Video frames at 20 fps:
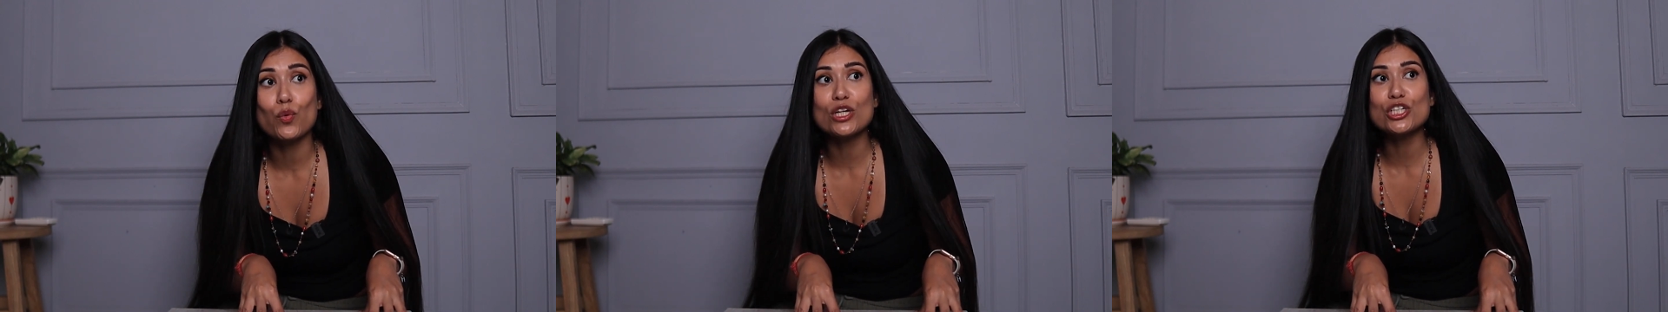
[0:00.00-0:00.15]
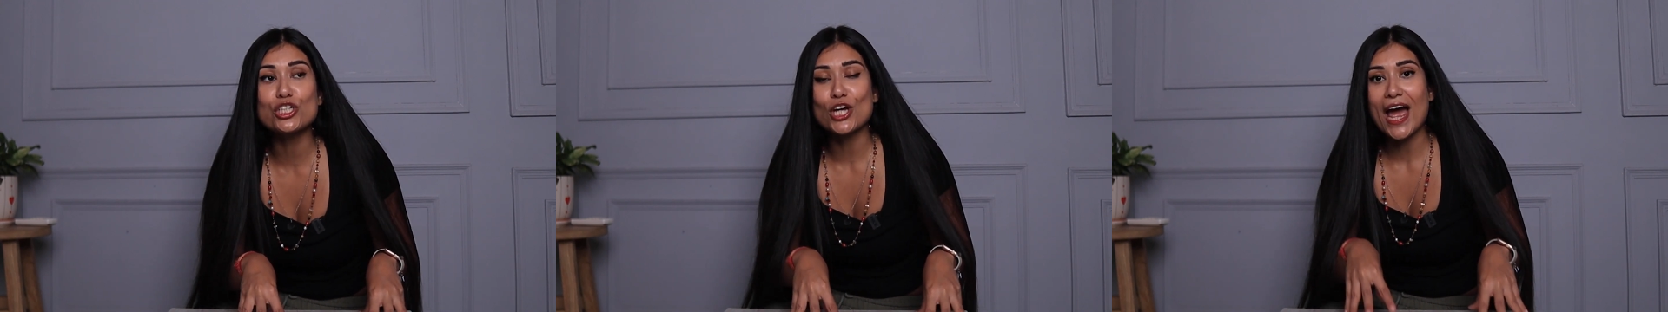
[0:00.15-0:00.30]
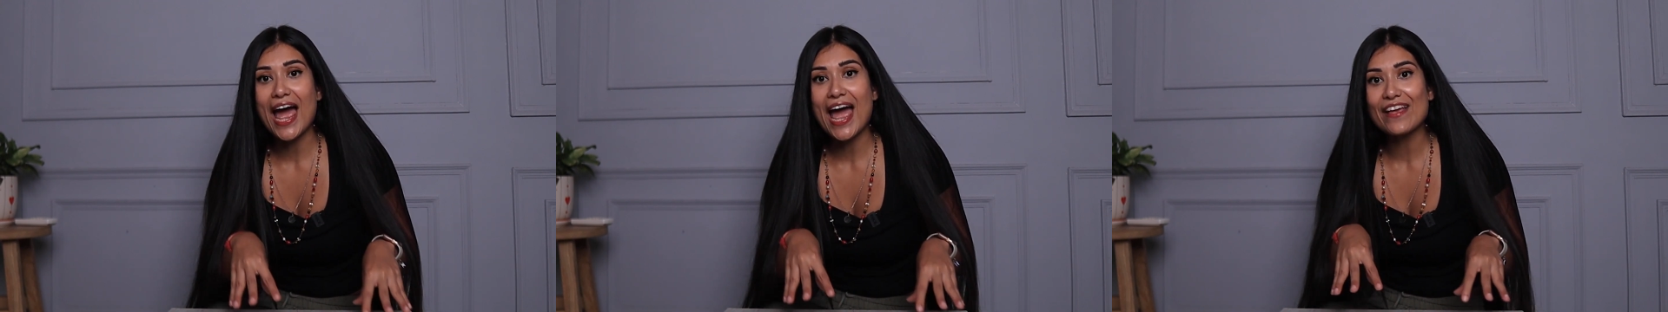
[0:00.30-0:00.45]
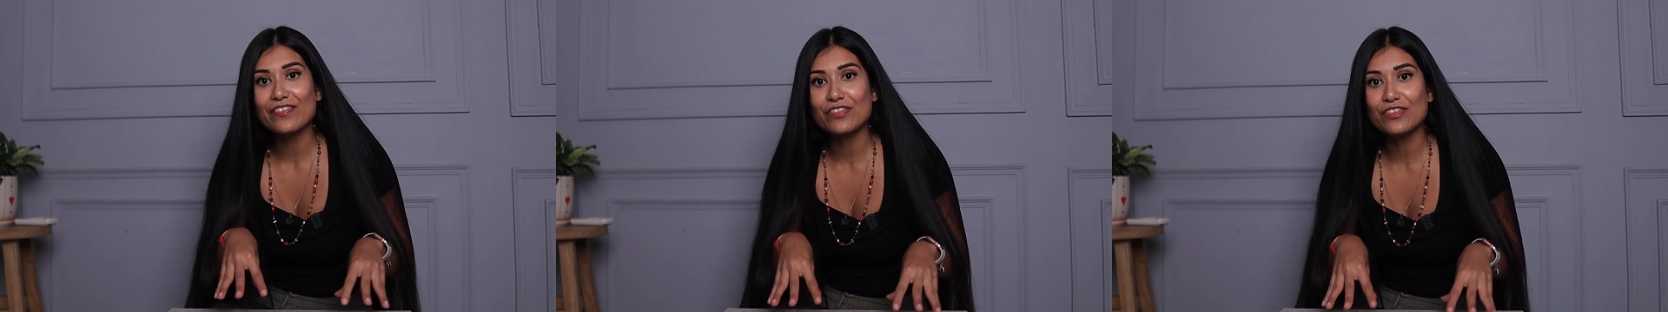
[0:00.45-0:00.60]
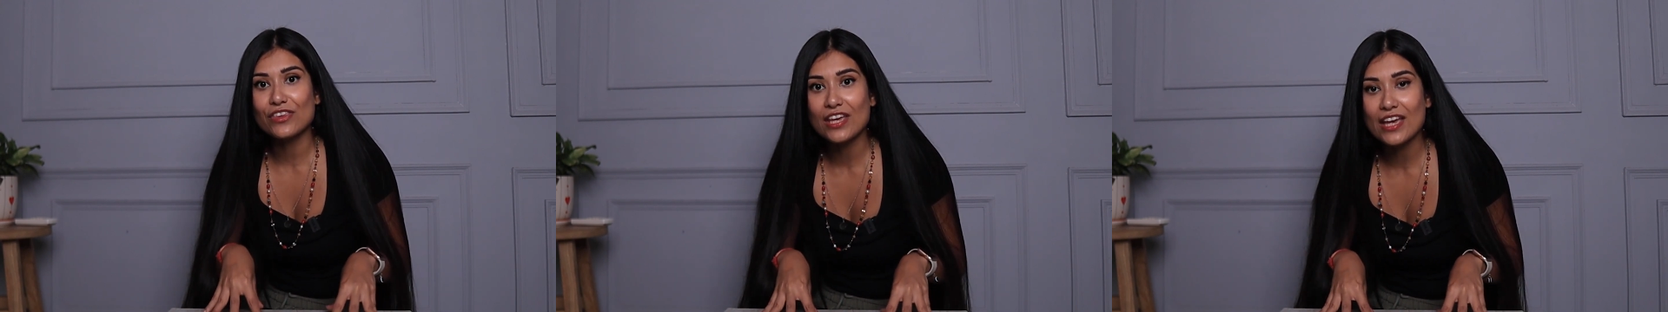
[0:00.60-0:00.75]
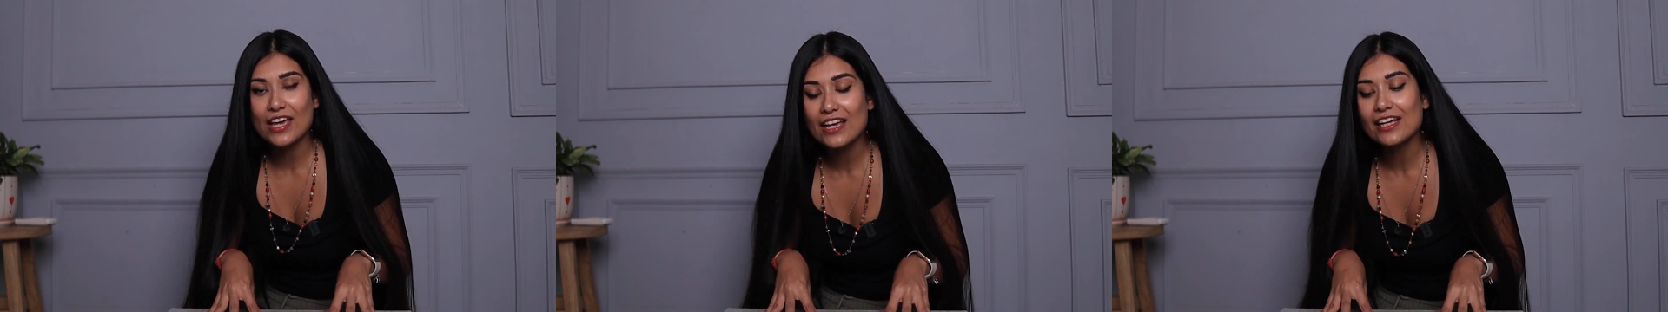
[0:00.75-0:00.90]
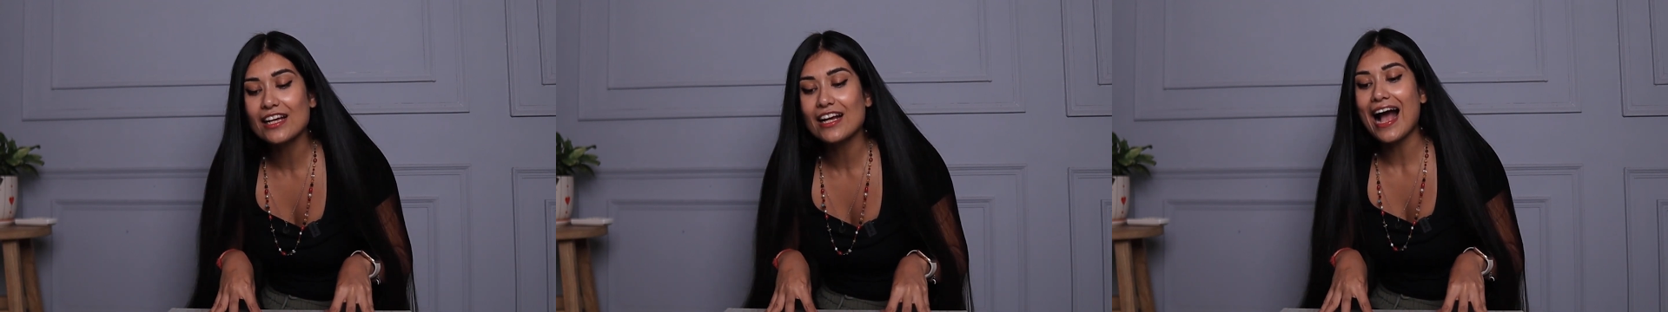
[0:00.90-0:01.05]
which I
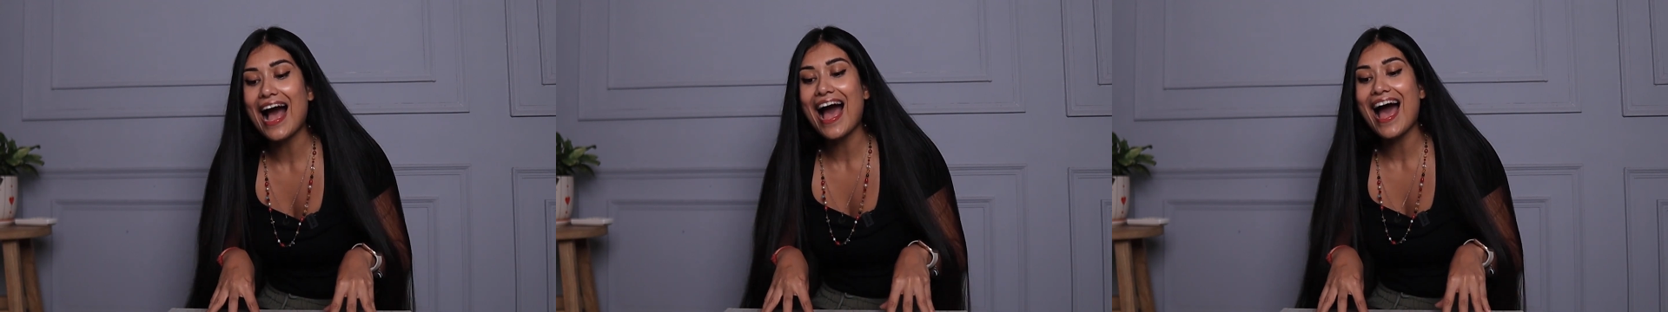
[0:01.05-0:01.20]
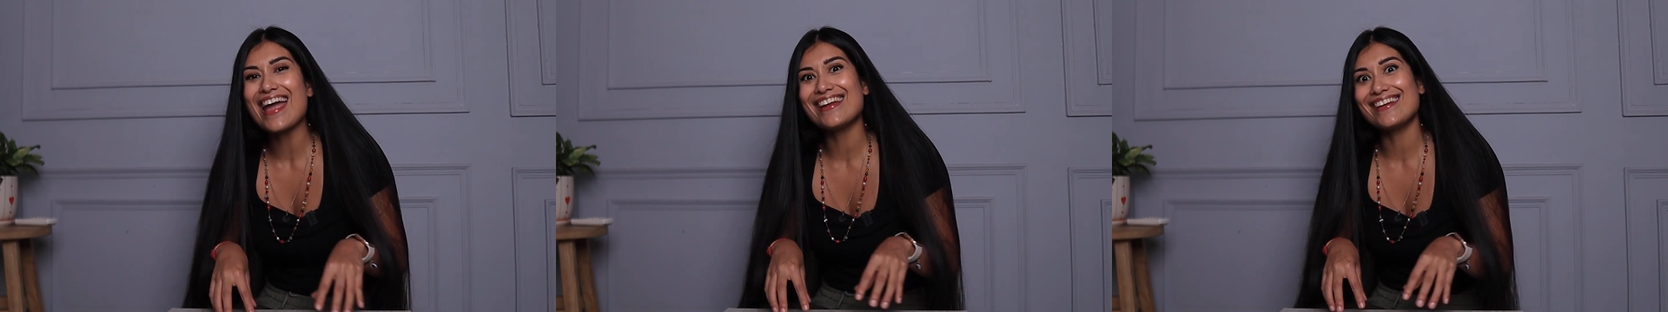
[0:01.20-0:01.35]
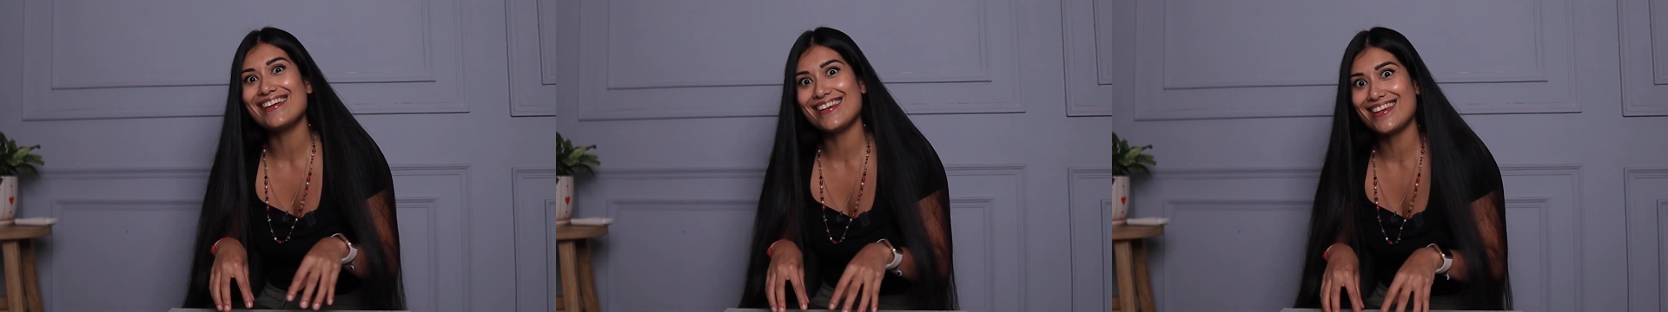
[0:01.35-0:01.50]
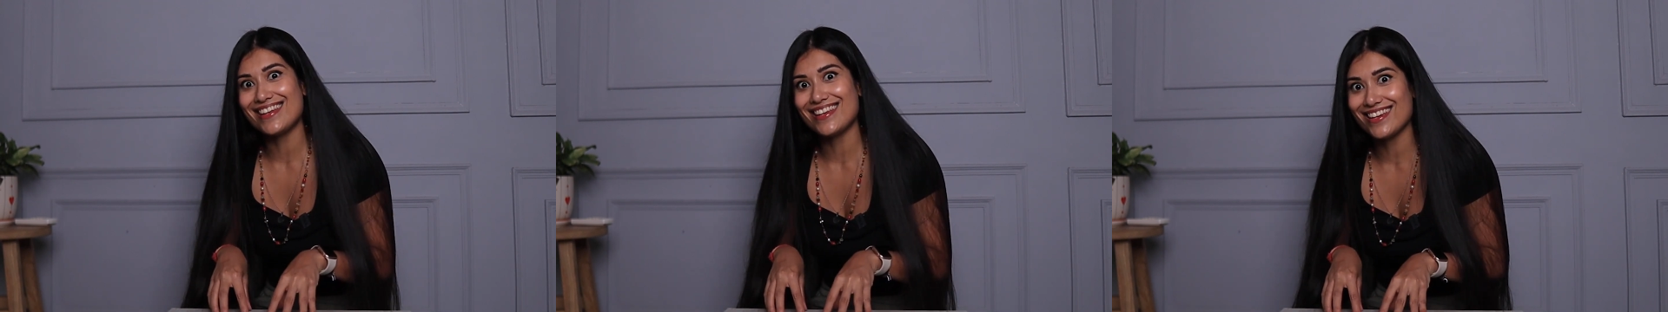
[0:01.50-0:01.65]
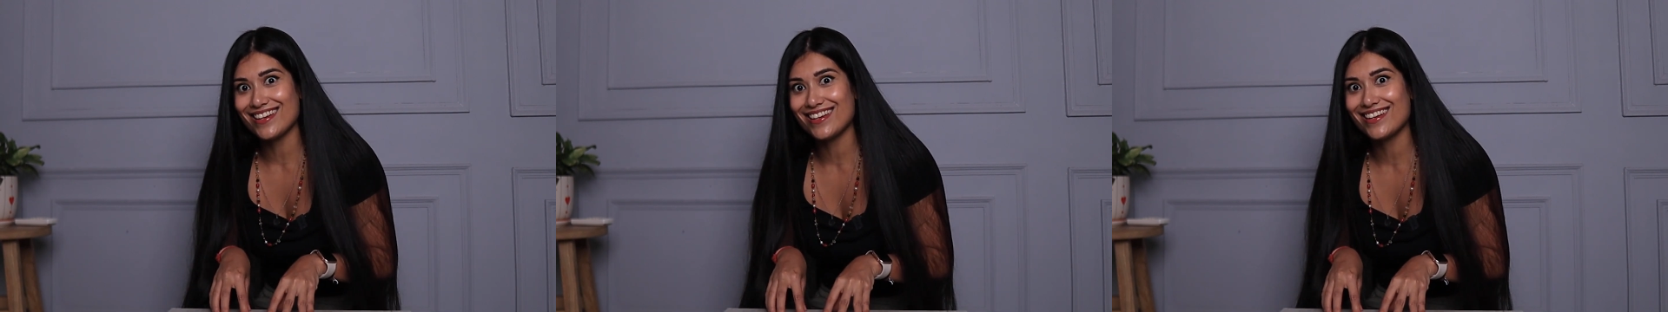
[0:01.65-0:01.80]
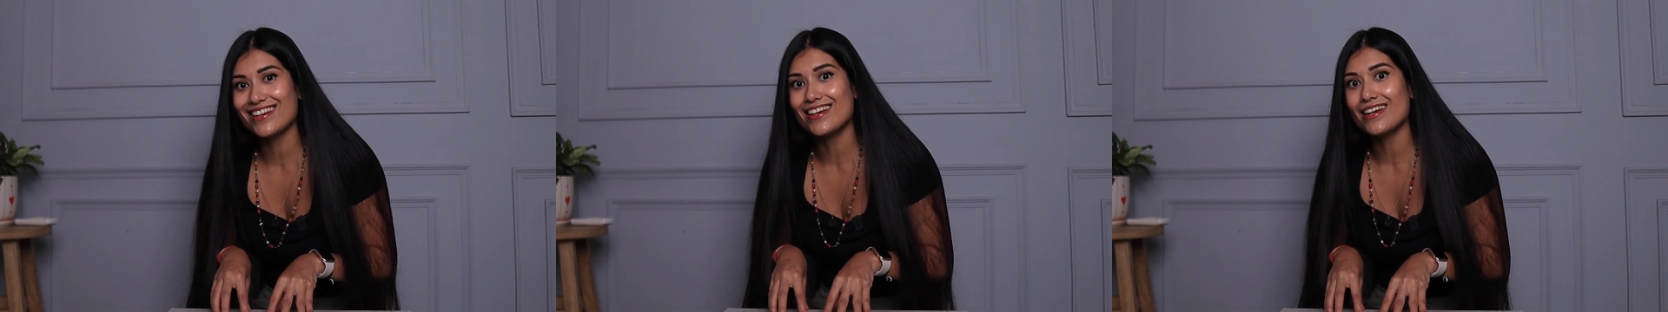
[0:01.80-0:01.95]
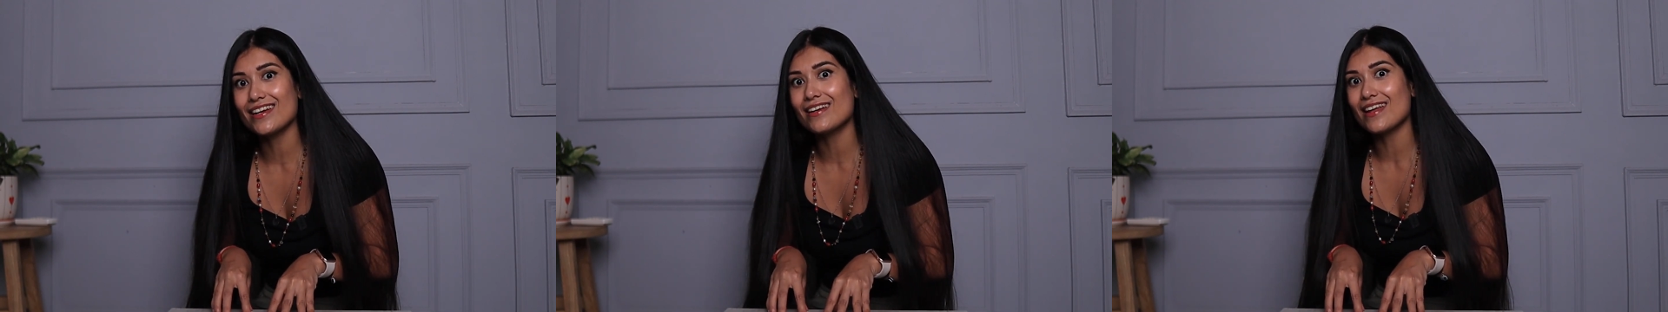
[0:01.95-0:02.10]
think I
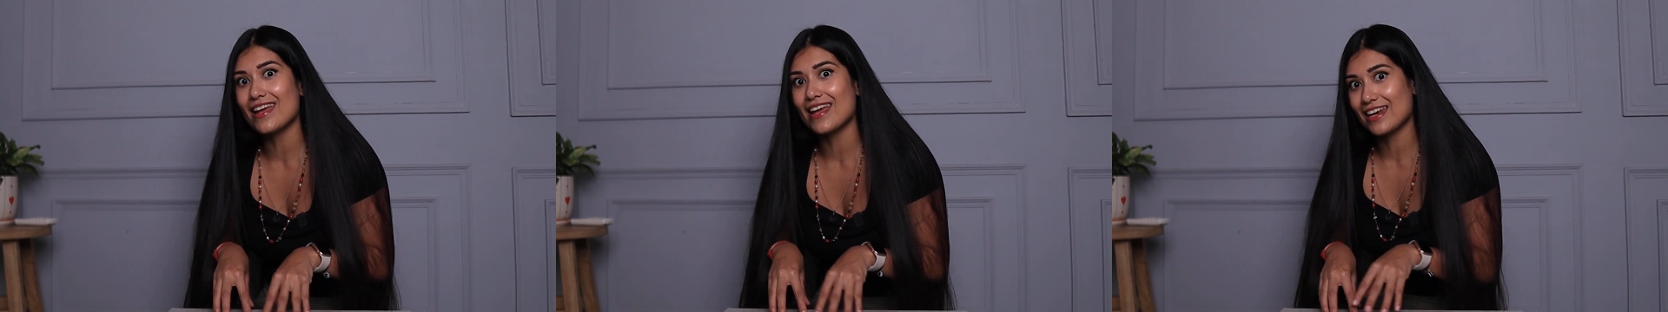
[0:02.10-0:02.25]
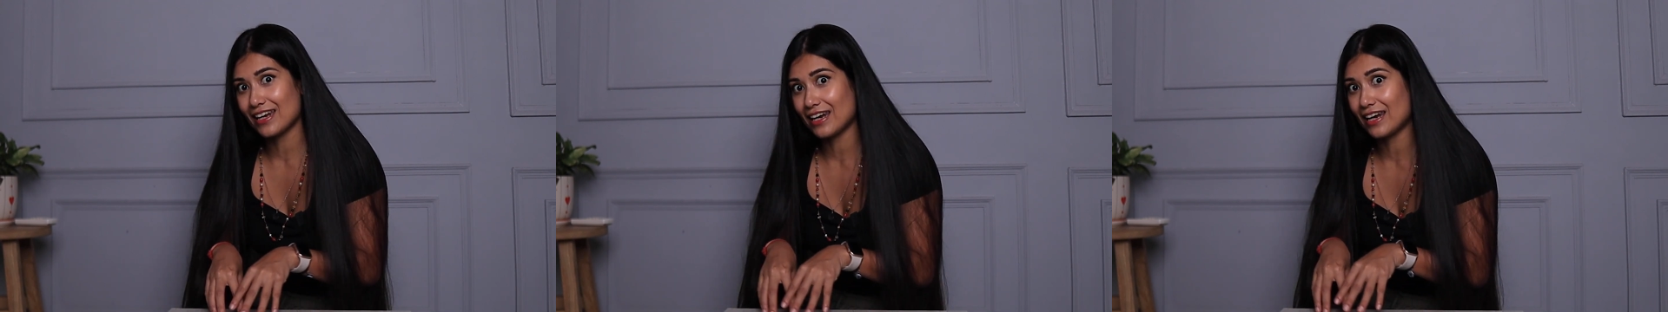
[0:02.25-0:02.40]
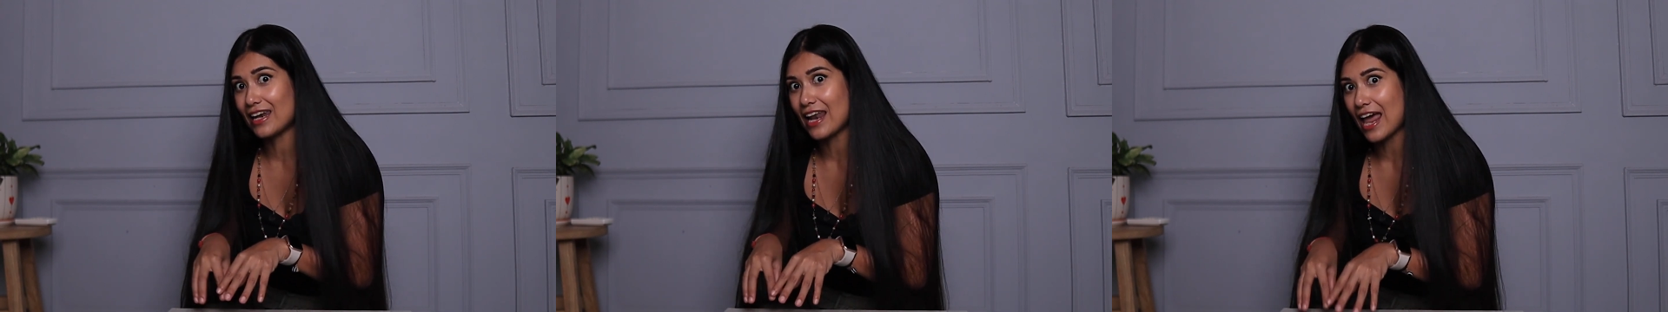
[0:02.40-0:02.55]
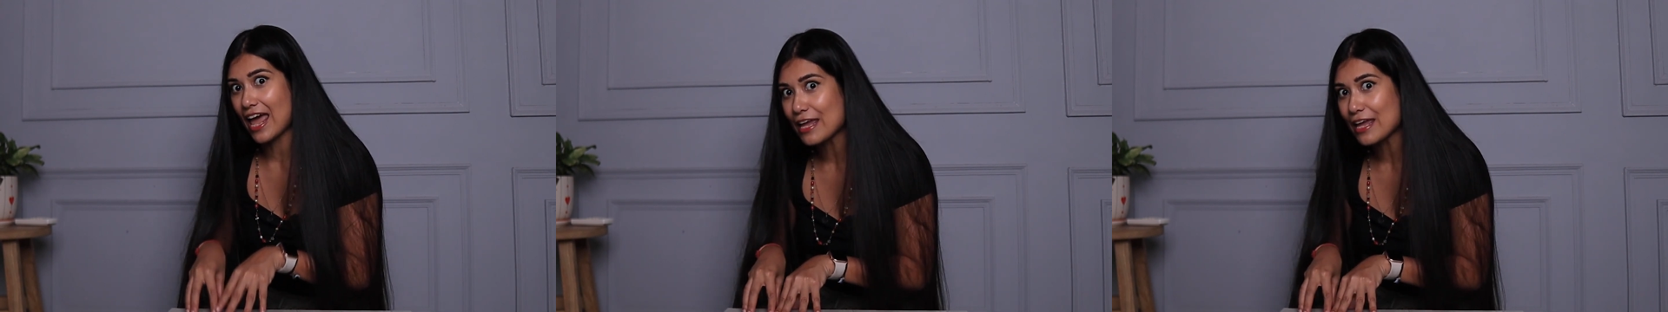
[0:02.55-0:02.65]
needed it in